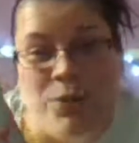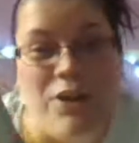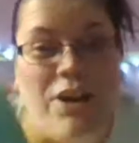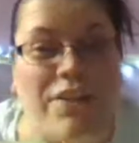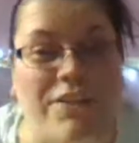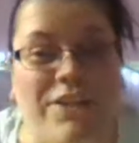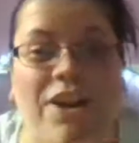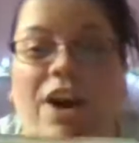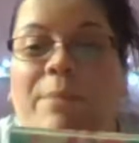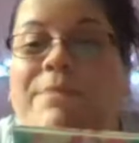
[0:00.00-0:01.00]
where all the
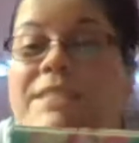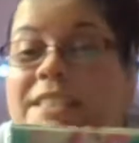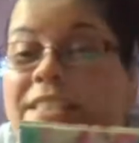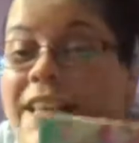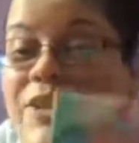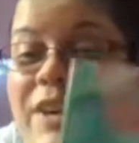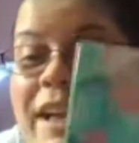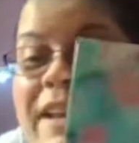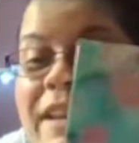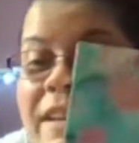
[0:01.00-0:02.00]
top
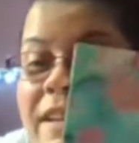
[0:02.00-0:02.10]
secret.